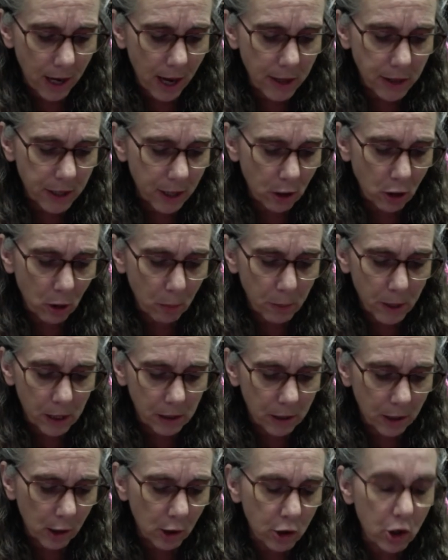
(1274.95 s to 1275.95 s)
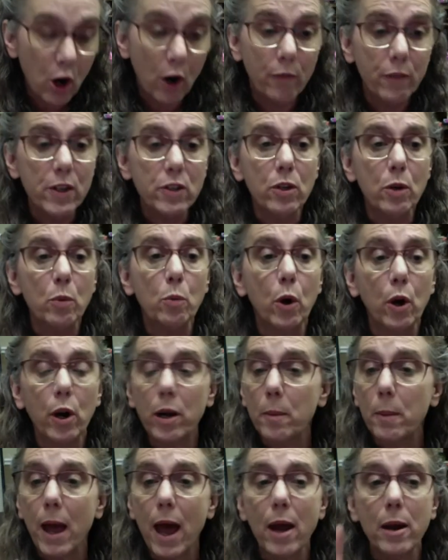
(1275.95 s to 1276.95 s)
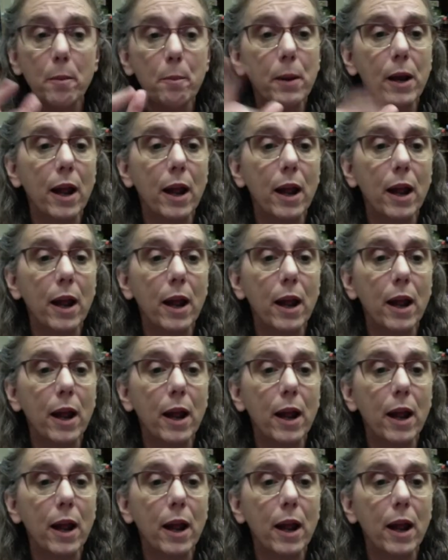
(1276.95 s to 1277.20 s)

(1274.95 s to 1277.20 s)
I think you'll be a little nervous and worried about it,